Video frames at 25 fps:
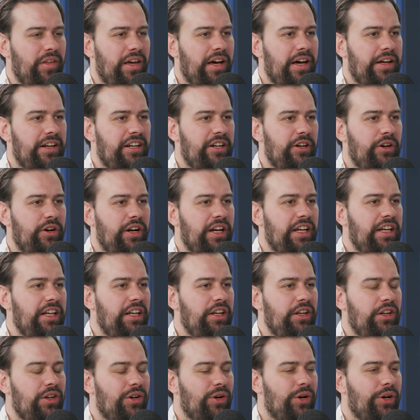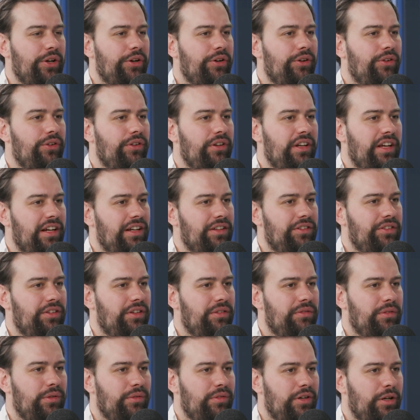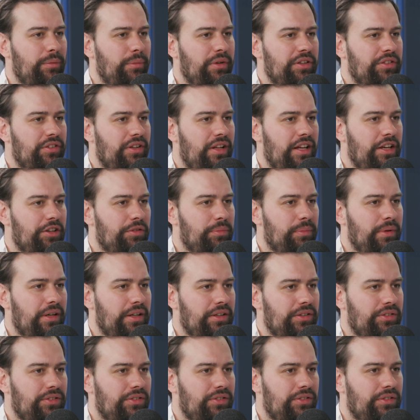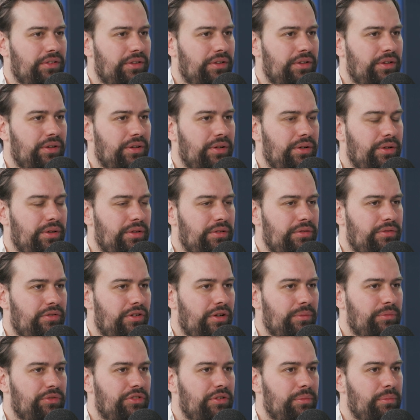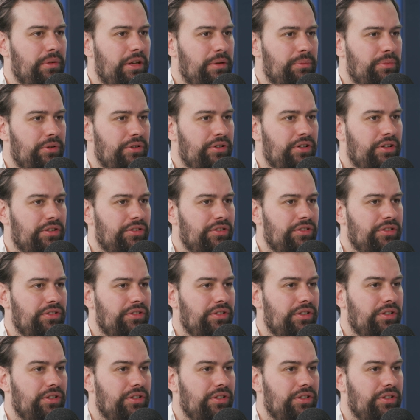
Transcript: are there any other negative environmental aspects from cement production?